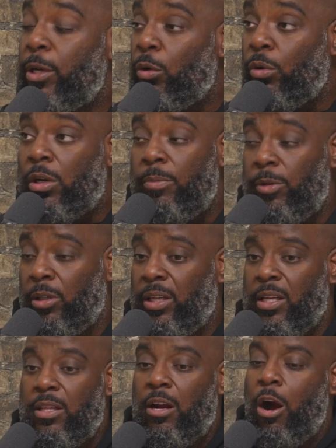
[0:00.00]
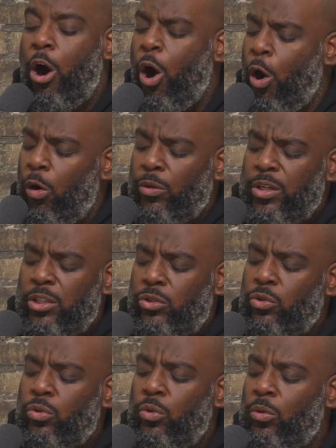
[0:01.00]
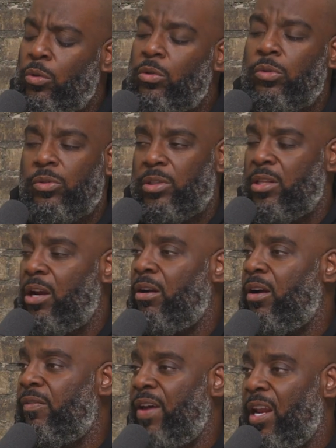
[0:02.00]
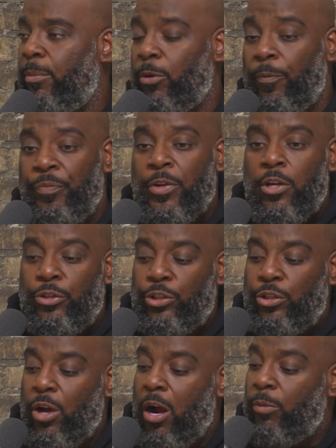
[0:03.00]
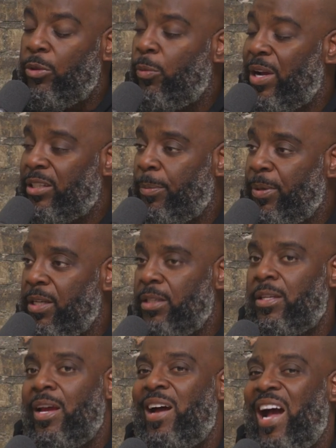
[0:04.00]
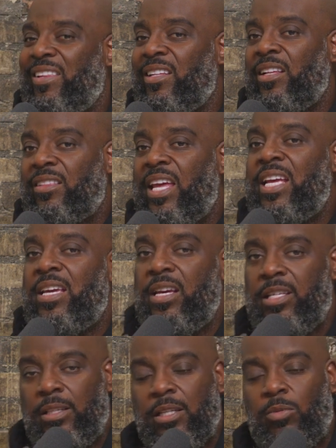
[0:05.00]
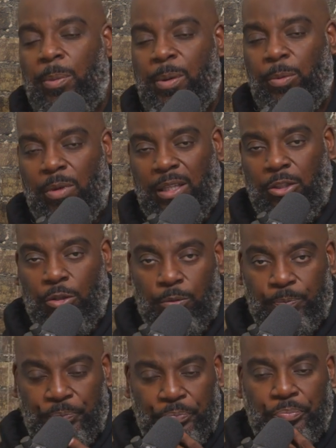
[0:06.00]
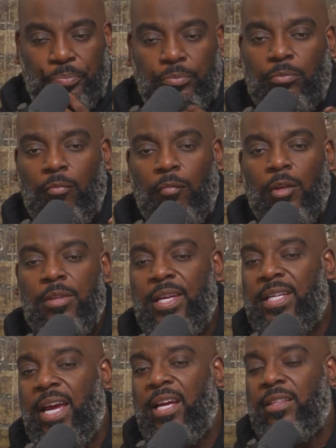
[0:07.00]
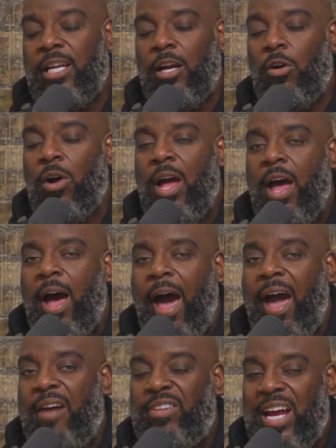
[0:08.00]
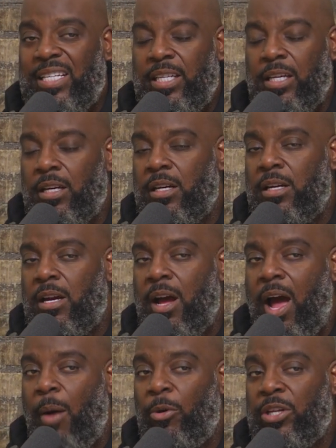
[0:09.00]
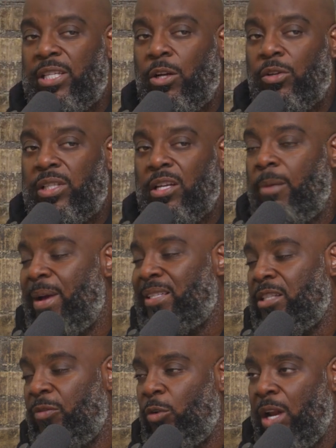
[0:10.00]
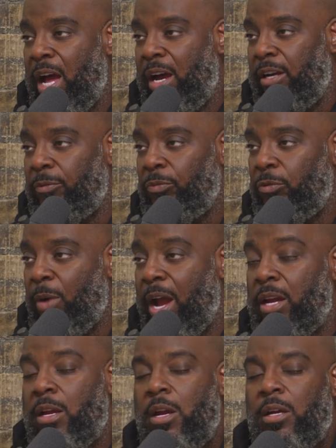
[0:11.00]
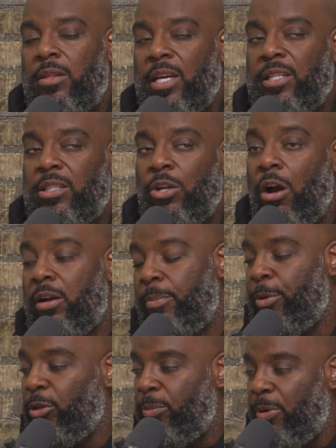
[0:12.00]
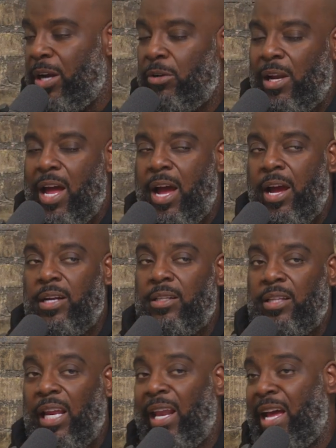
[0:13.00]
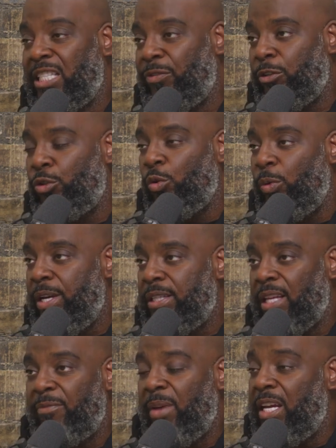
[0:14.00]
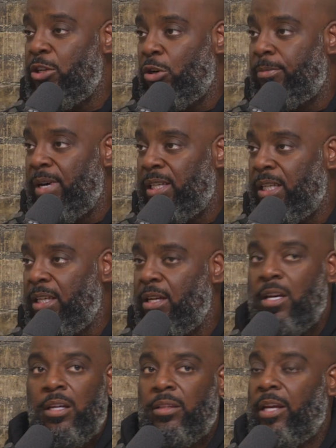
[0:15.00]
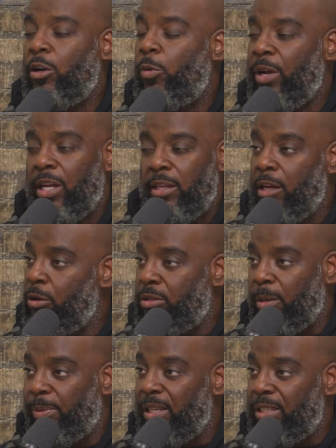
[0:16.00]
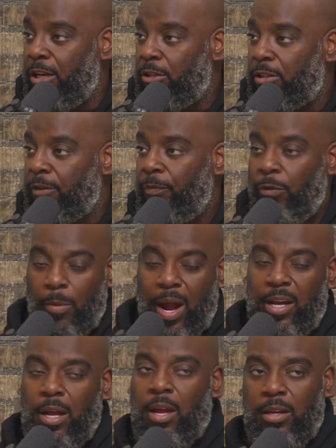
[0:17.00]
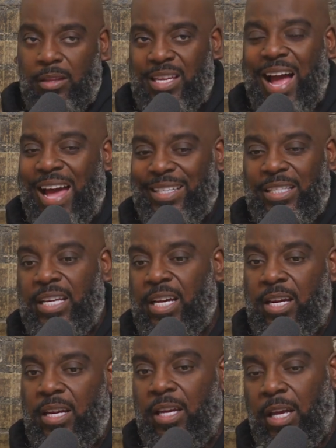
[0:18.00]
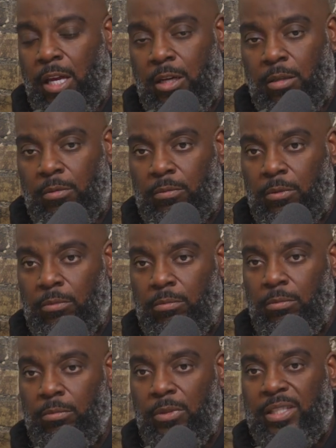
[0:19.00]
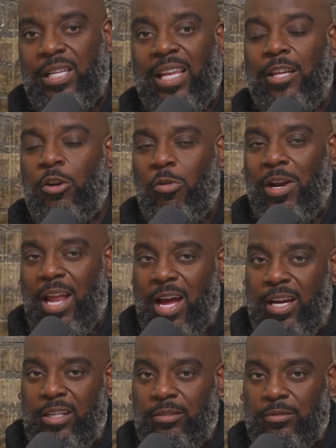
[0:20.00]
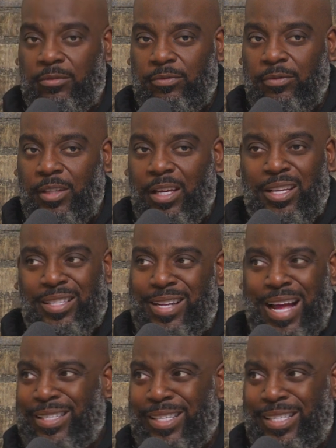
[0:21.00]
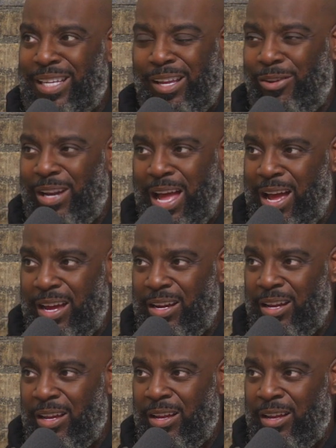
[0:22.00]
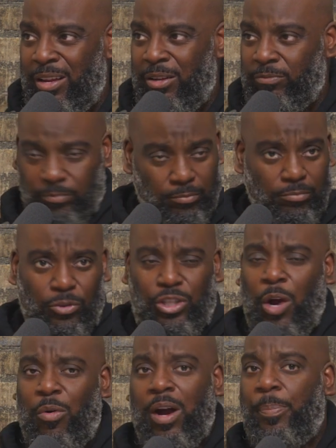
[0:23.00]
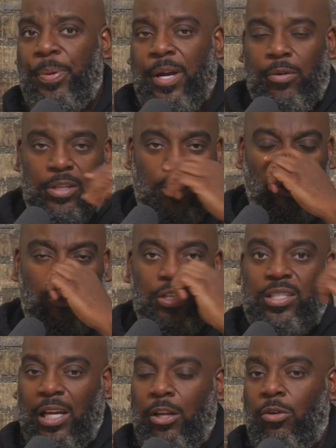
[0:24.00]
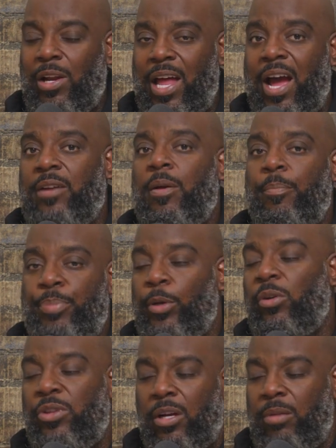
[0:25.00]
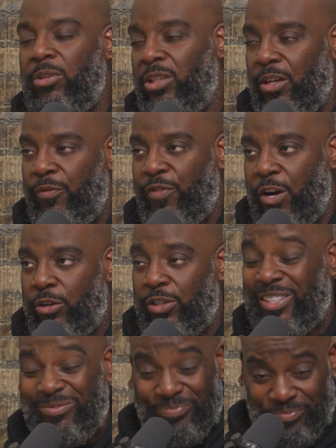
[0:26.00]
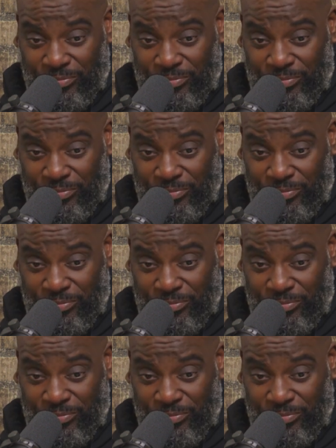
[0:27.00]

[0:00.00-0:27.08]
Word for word: build community. There are all these tools that are available. Start with recipes. I think the thing is, this is what people like to do. They get they go, I have an idea I want to go sell my stuff online, right? They started build a brand online. They last for two weeks. They made no money. They quit and they go someplace else, right? The idea in selling online is not to sell online. Don't appear as though you're selling online. Build the community first.